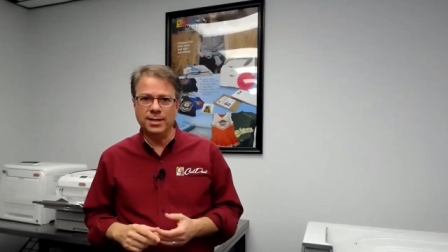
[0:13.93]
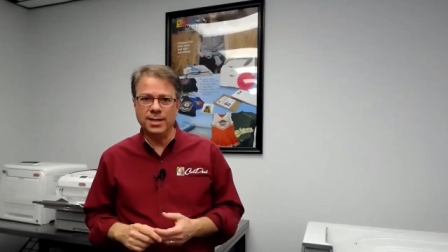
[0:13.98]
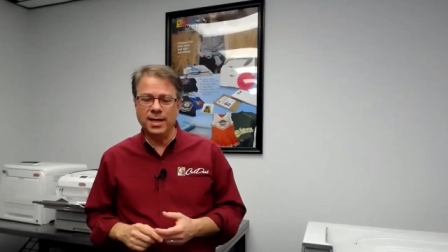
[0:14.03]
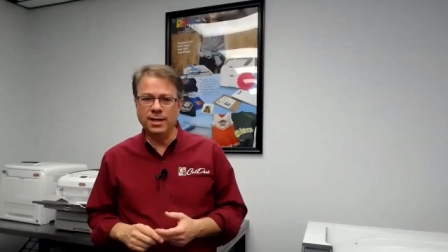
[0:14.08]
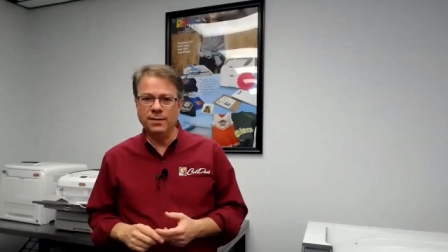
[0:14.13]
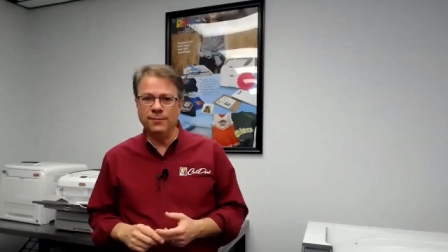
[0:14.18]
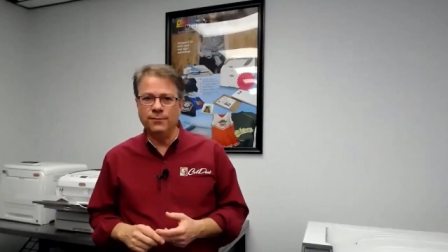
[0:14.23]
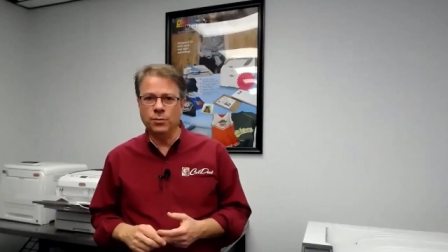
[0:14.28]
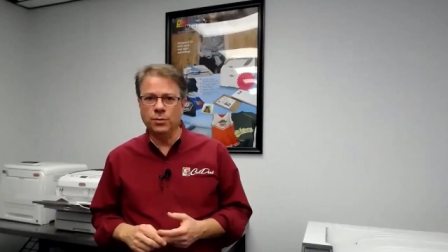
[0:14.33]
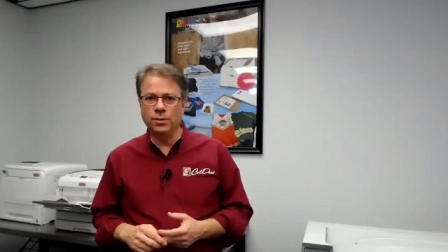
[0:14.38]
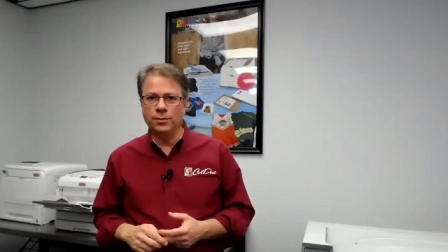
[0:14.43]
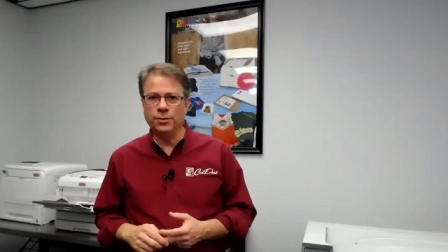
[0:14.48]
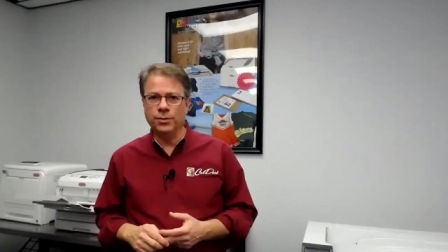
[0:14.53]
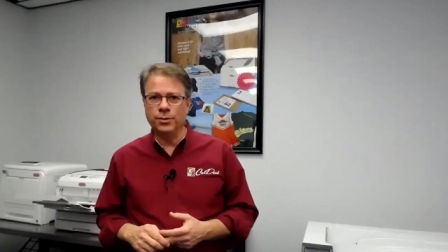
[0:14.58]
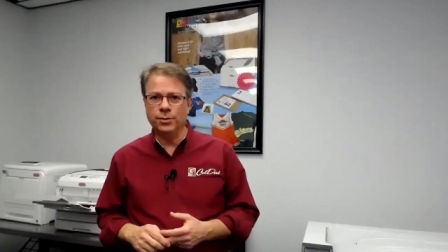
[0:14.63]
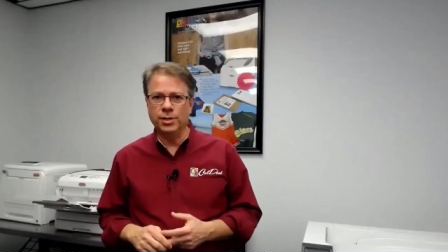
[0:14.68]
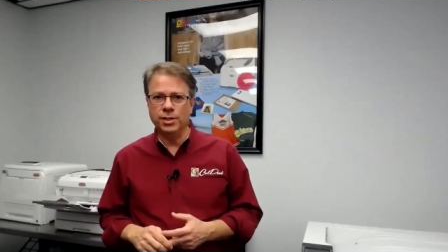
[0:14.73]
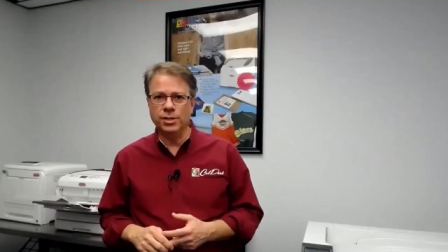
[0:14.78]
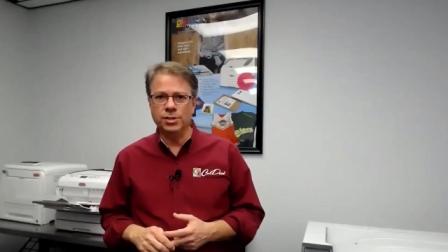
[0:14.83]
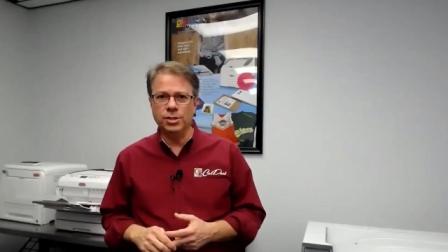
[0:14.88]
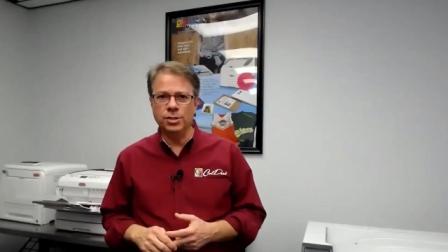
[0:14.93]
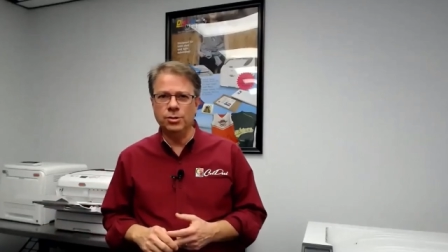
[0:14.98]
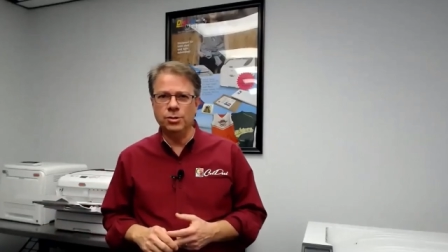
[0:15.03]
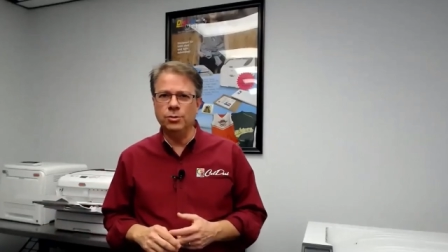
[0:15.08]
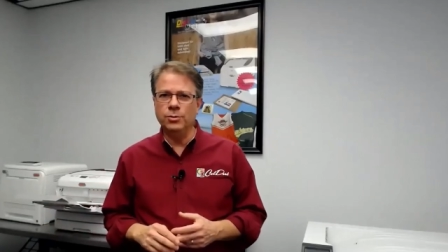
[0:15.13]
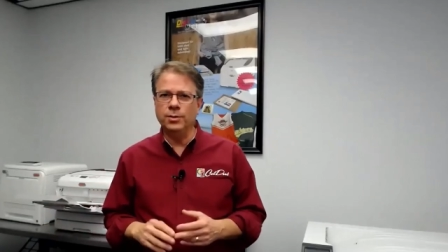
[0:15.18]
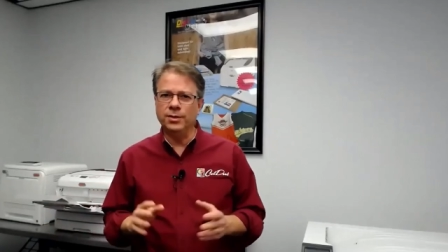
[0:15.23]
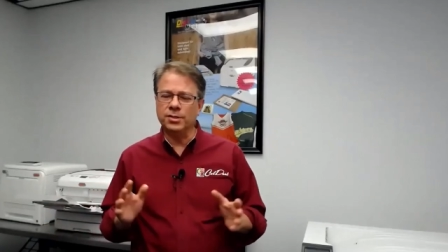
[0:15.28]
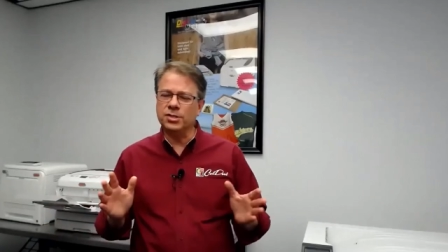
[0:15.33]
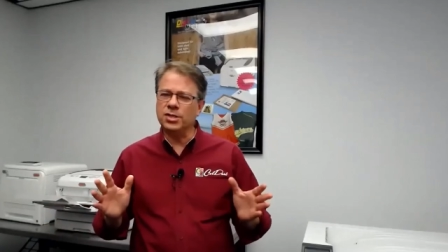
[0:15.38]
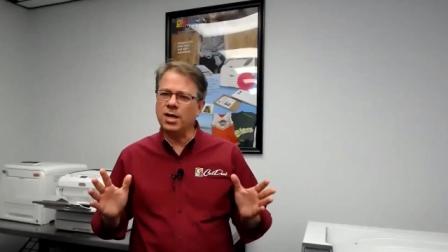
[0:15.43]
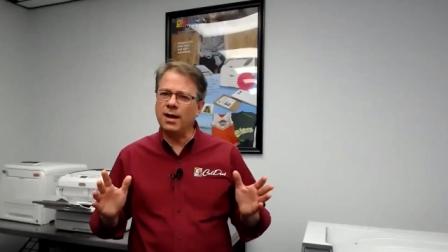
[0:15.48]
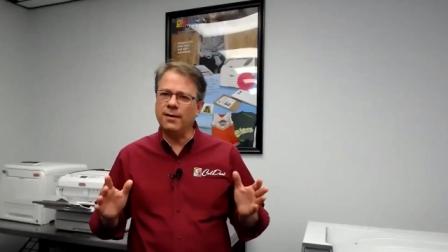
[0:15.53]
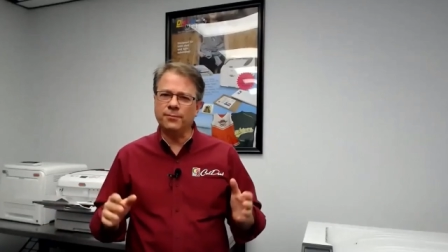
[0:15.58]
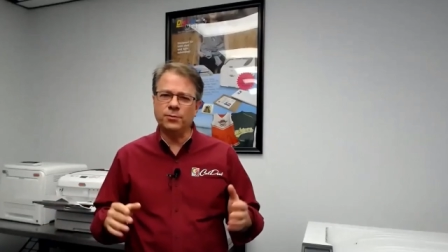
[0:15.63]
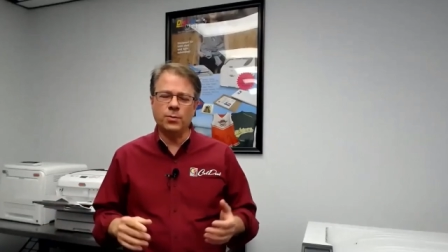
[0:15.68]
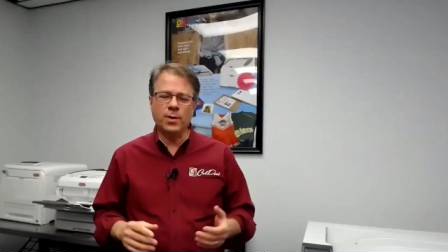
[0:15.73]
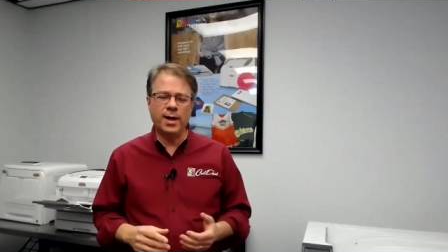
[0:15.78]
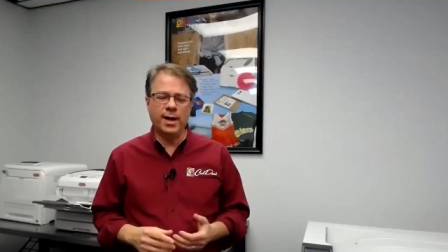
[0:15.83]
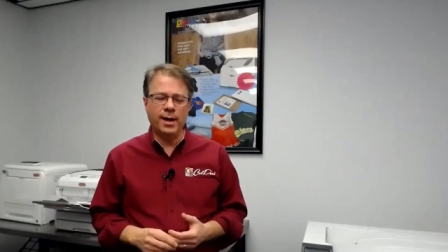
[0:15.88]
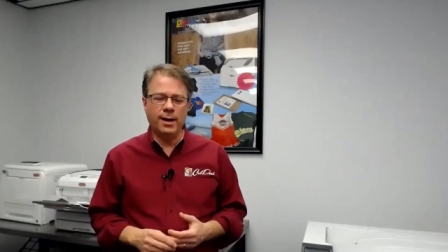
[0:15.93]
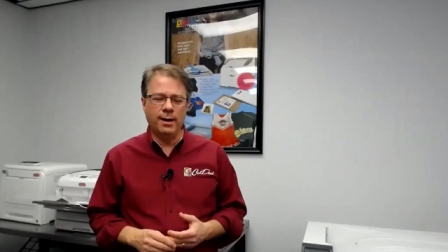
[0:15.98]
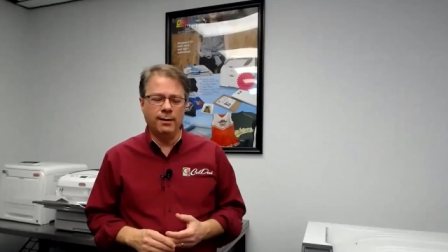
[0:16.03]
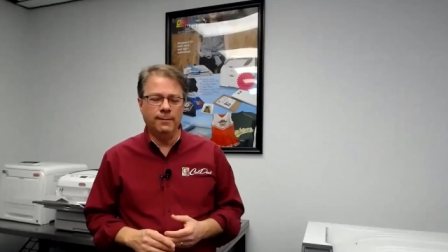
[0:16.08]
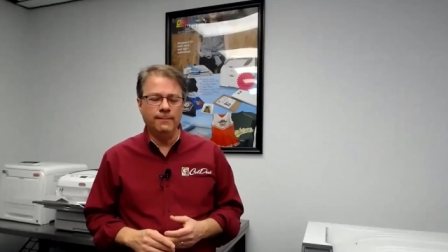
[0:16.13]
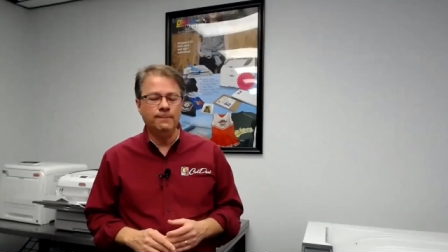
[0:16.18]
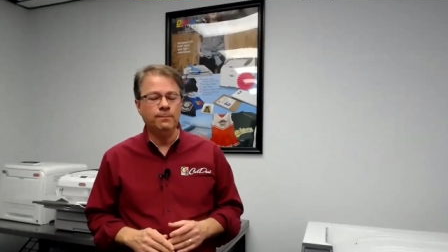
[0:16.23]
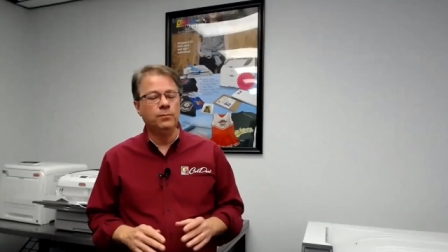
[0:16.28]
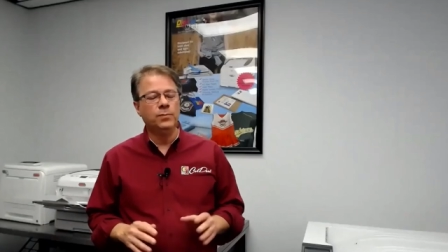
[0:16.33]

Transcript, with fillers: the 8432 and the software.